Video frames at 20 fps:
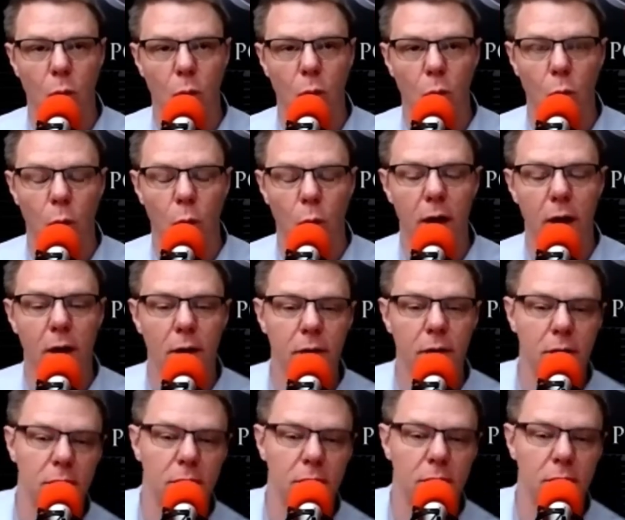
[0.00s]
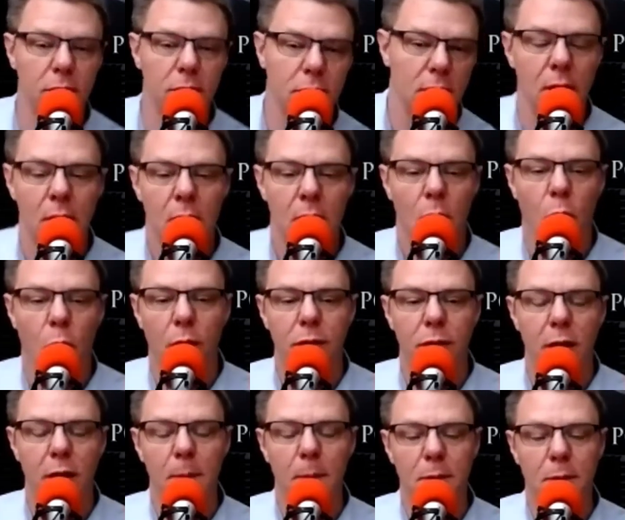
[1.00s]
what
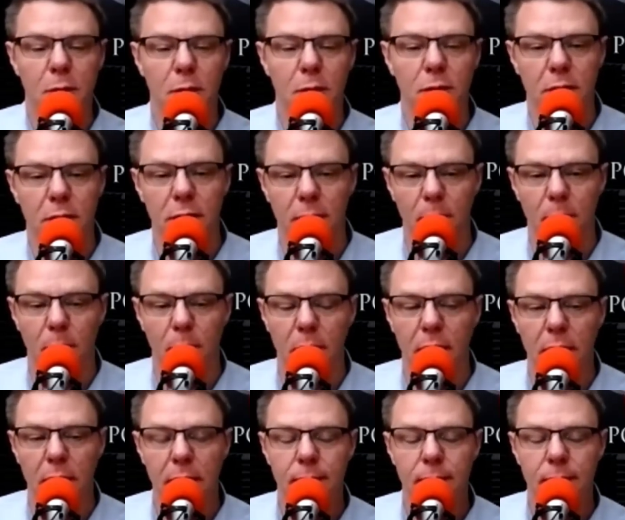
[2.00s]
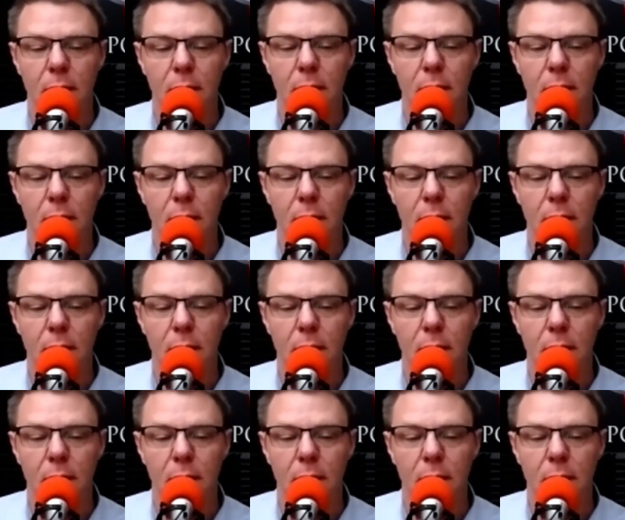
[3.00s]
the opportunities are going to be.